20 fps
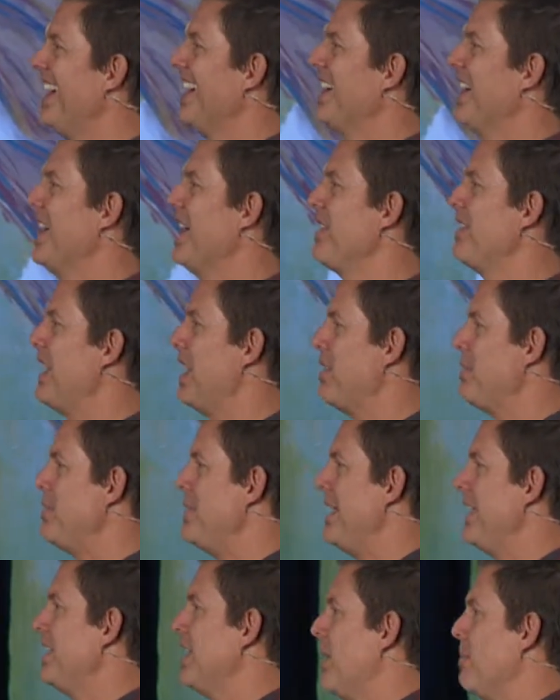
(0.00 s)
uh, that have
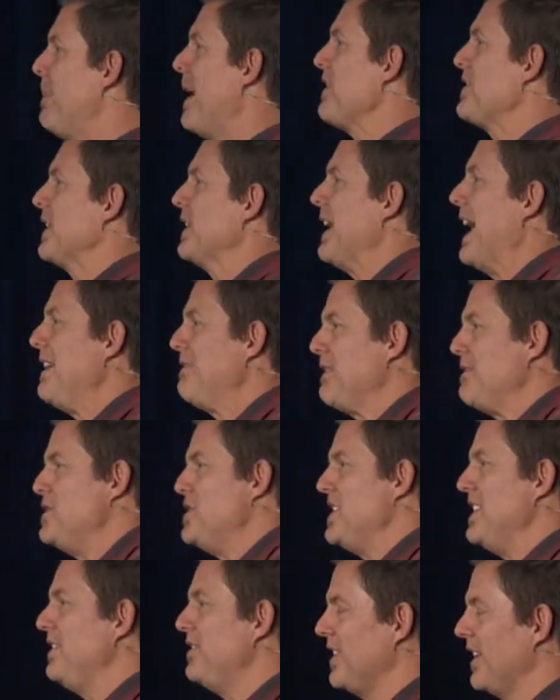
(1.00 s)
been about the life of
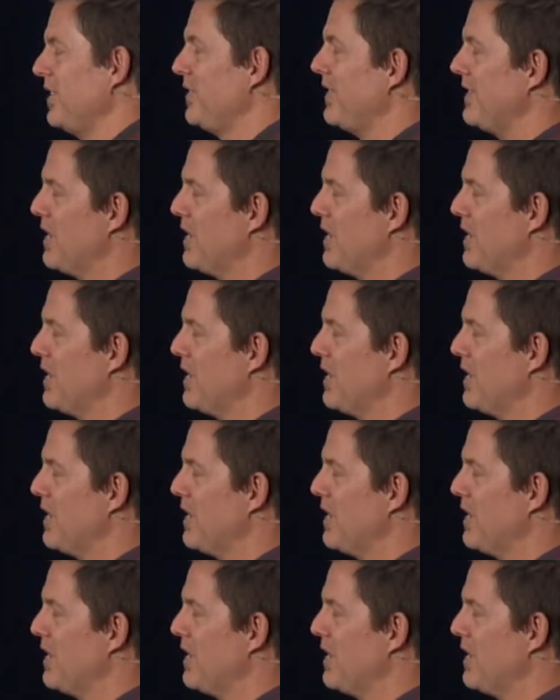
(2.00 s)
Jesus,